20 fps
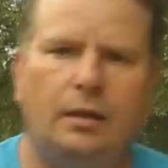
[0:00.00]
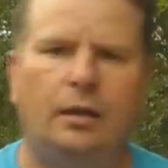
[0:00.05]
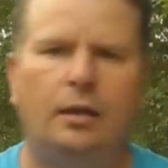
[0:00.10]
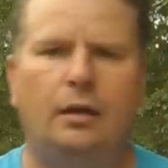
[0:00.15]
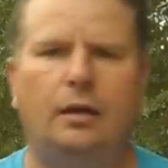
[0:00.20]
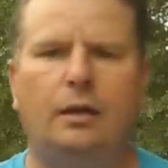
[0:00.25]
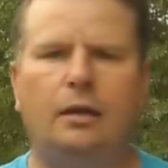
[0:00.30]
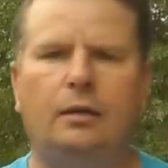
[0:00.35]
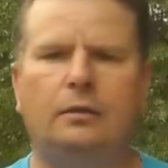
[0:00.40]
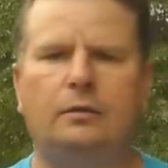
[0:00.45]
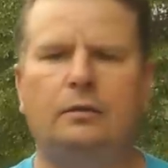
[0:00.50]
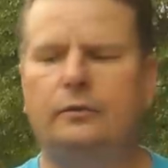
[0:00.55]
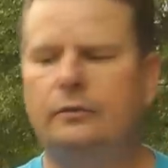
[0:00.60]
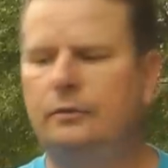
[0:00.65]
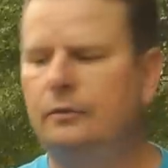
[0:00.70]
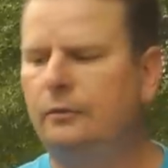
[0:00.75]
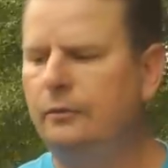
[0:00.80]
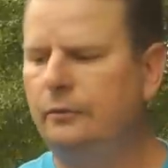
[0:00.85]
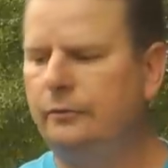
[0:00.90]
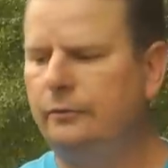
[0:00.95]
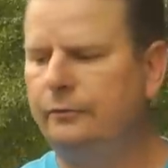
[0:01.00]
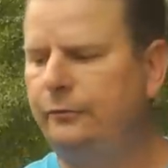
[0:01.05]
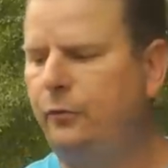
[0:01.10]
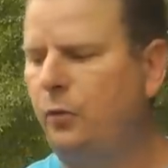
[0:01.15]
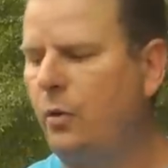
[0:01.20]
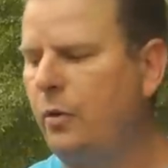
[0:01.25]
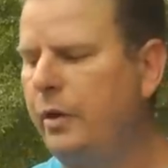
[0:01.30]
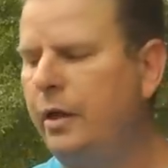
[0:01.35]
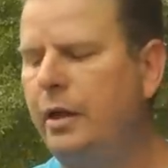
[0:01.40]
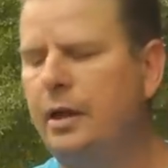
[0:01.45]
Uh,
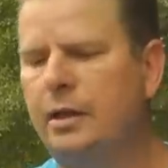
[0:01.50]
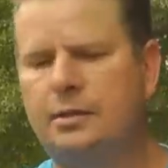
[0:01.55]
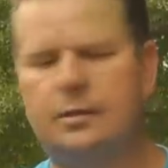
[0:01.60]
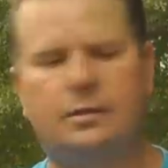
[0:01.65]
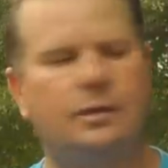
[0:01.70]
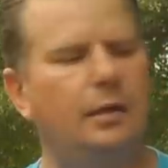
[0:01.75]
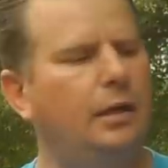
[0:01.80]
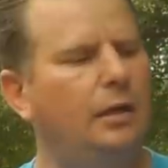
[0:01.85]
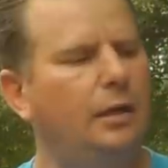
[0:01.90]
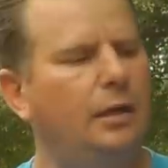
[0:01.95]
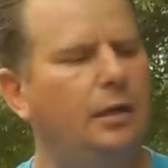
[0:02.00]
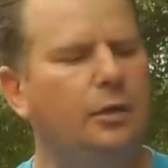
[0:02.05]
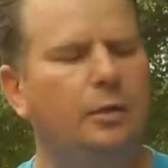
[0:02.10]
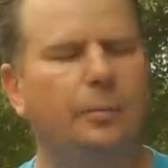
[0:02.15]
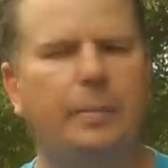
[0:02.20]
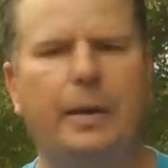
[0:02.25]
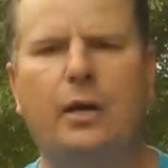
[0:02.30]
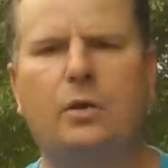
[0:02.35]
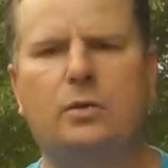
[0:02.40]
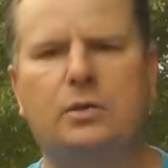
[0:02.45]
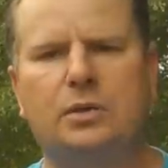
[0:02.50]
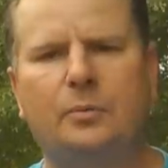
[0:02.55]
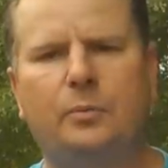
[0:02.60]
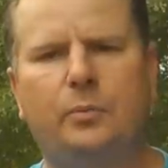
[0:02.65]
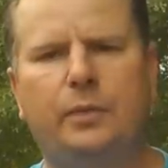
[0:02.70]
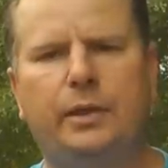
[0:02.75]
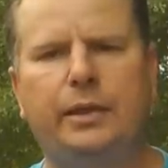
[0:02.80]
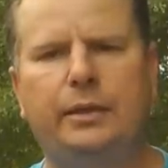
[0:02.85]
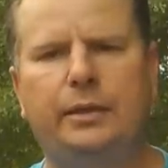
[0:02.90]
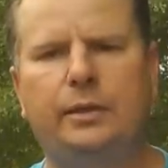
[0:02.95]
for this, the barrel's
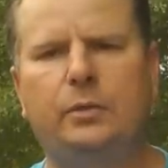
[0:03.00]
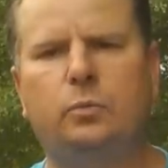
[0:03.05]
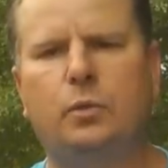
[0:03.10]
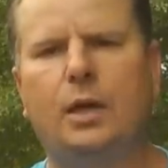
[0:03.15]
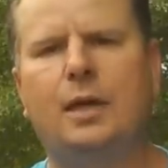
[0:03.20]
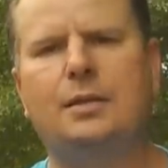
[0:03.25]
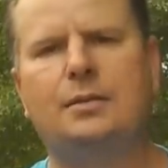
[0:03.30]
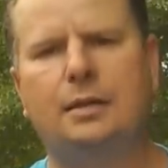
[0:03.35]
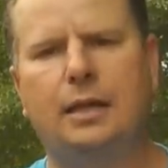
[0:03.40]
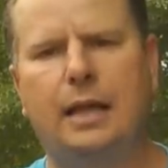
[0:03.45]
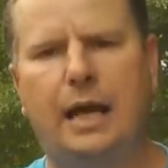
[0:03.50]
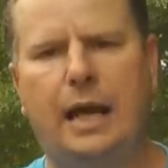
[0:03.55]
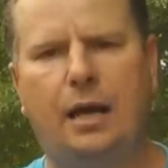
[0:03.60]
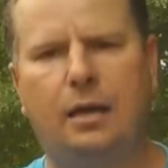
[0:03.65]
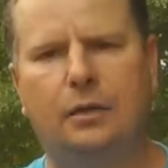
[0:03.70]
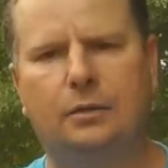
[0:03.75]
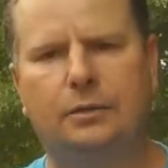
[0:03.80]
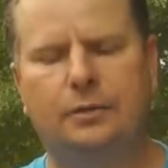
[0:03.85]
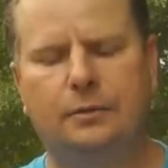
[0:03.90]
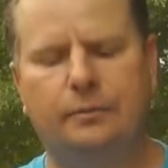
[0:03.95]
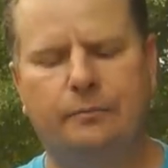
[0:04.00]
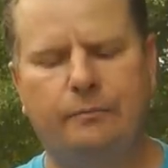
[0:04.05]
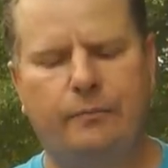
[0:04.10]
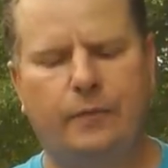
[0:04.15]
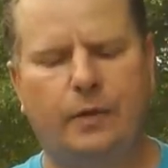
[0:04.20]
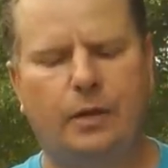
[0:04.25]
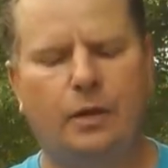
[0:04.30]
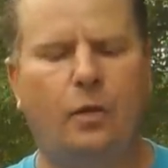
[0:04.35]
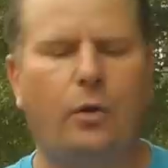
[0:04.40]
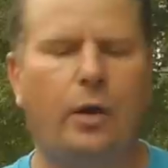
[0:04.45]
completely rusted out.
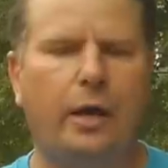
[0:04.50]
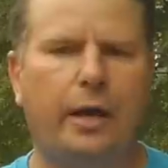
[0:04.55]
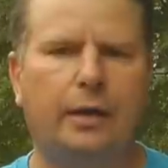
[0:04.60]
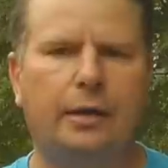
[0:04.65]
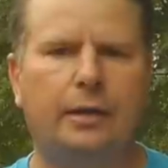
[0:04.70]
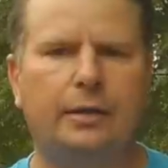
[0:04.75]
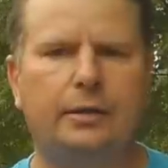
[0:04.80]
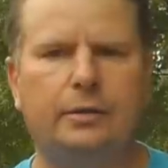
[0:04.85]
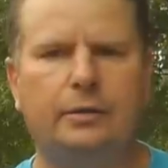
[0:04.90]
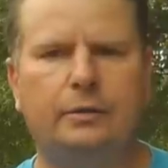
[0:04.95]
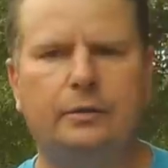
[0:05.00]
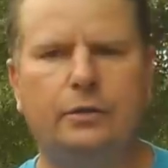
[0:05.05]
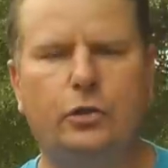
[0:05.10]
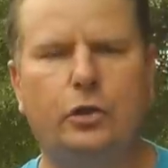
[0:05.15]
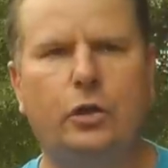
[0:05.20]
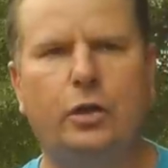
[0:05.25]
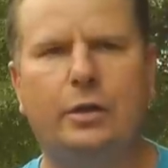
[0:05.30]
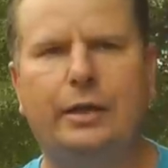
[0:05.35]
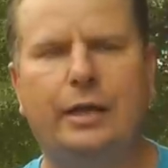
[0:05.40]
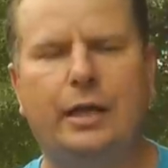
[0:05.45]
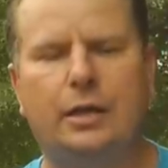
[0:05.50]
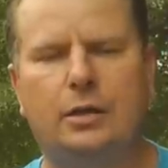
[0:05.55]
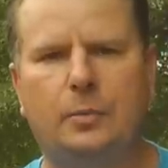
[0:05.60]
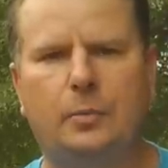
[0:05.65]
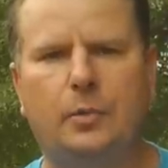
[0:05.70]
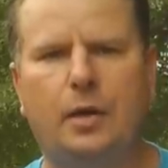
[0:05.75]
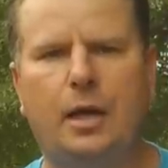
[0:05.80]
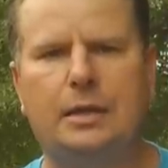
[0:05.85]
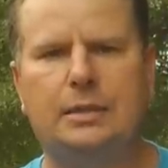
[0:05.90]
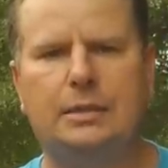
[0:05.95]
All right, it, you couldn't hit the
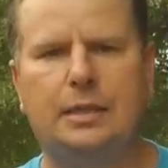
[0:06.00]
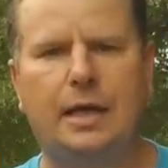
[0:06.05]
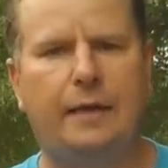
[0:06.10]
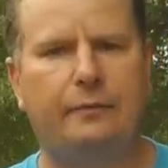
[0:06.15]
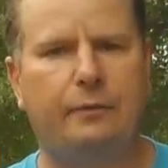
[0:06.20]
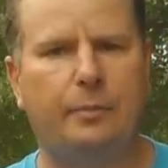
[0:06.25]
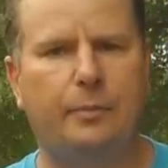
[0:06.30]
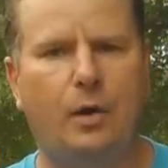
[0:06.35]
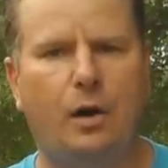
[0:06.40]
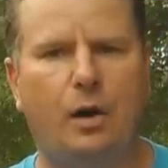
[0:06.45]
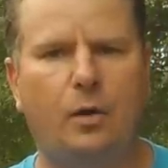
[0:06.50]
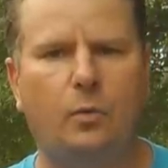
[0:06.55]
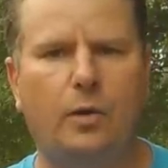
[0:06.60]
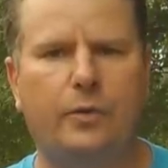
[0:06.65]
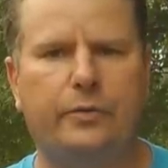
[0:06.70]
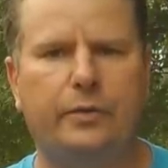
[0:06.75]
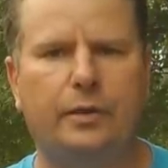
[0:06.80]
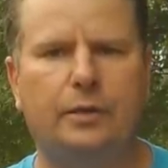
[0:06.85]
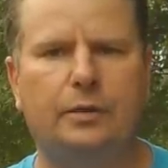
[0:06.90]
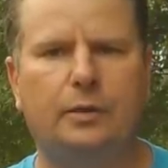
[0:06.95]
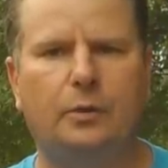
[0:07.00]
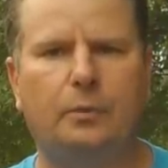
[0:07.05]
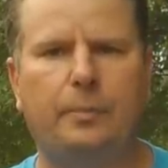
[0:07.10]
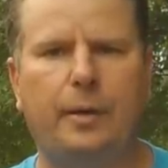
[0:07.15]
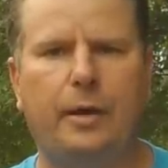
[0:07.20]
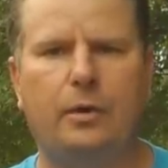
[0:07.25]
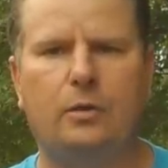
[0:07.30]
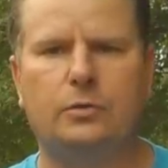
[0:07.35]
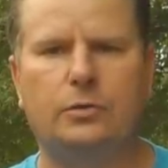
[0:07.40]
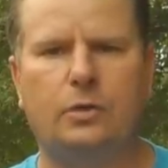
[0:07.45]
broadside of a barn with it. The
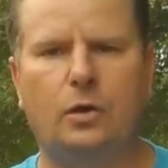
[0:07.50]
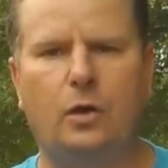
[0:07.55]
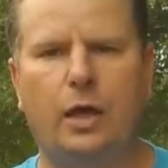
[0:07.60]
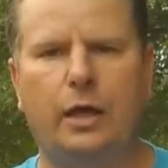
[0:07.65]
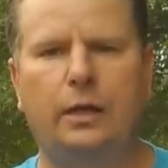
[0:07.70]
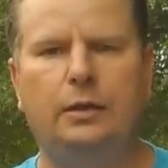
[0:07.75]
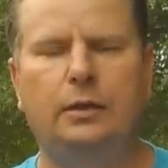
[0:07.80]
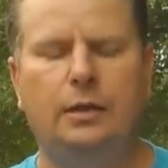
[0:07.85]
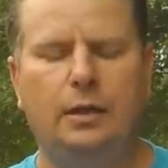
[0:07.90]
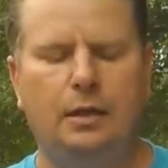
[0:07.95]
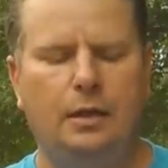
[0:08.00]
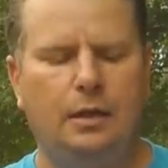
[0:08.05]
barrel's gone.